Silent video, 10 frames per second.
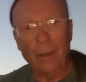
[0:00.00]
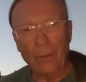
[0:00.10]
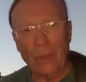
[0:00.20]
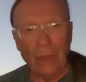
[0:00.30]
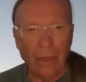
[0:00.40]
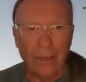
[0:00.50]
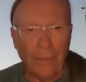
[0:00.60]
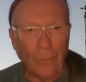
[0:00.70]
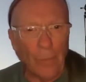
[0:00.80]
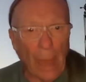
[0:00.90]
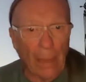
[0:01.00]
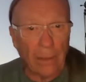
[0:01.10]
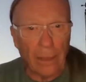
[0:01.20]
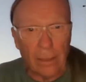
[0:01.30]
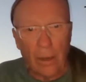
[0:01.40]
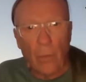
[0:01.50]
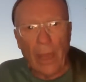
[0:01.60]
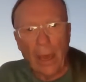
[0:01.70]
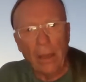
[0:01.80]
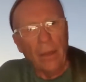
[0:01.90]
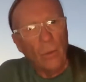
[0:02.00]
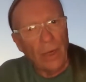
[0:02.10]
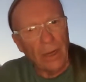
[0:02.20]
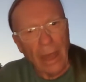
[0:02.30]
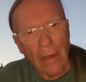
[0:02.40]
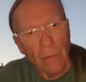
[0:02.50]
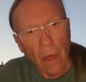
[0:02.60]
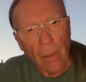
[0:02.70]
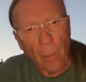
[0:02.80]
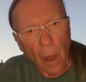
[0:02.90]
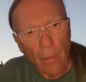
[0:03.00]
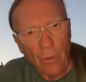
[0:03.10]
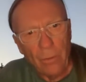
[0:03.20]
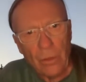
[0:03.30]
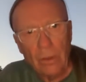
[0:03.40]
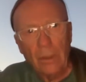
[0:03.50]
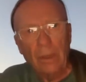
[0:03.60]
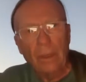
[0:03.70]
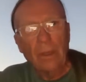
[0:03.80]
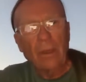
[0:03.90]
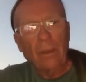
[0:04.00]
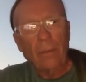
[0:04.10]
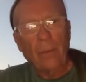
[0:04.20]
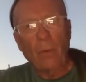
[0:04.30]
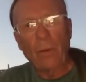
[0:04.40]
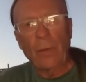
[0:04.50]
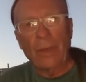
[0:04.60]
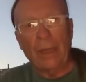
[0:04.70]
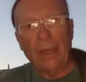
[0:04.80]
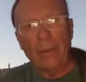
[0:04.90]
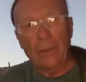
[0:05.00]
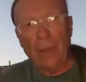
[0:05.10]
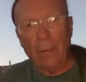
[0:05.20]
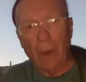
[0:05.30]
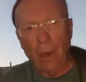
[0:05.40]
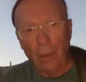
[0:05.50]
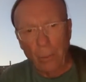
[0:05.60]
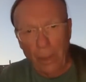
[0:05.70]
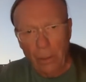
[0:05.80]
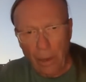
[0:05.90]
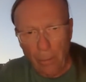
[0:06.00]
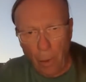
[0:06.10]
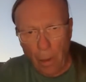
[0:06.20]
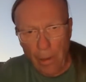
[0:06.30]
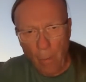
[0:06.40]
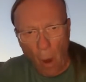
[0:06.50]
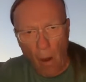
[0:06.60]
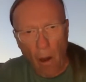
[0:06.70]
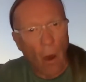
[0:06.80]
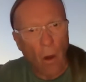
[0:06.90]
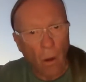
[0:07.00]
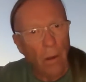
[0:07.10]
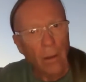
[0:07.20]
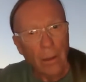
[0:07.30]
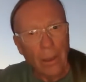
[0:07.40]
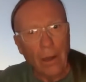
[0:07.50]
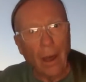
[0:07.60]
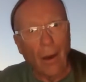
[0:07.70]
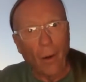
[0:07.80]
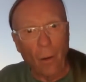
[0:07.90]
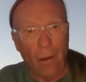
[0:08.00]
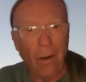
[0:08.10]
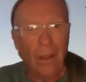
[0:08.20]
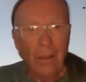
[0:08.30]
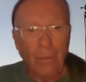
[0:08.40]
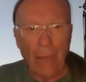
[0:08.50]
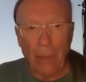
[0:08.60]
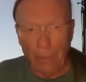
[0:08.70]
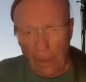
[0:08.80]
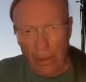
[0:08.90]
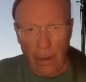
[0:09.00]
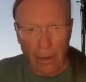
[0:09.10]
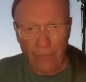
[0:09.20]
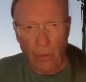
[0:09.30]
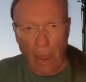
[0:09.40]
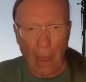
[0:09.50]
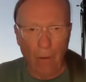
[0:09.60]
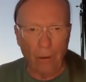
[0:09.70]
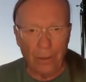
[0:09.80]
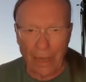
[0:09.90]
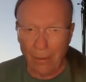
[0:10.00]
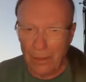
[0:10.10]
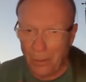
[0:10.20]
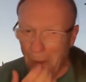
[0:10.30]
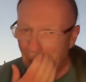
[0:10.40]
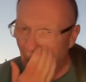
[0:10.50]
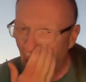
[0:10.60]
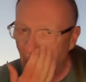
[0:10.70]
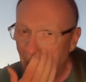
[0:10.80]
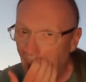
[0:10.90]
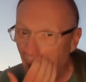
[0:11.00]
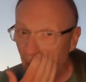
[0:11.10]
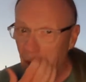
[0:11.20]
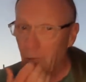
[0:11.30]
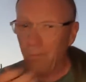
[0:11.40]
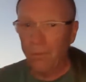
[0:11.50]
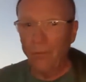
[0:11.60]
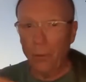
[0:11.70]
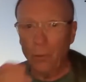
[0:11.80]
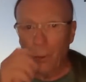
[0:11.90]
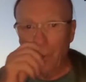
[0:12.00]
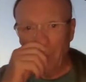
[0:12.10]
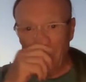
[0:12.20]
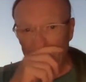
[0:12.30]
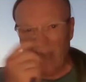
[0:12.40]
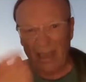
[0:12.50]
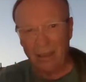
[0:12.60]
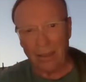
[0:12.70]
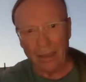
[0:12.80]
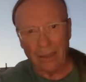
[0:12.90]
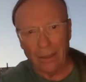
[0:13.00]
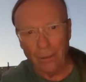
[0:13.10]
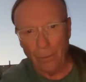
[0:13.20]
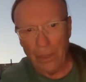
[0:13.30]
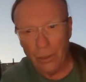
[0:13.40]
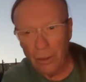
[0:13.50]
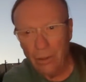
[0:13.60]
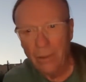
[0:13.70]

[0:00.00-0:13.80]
was a little different back then. We didn't have a lot of problems, but when we did, it was like, well, he'll be there probably tomorrow, or maybe he'll be there in a few hours. That was the way. Now there's a few troopers. There's like 6 in the region,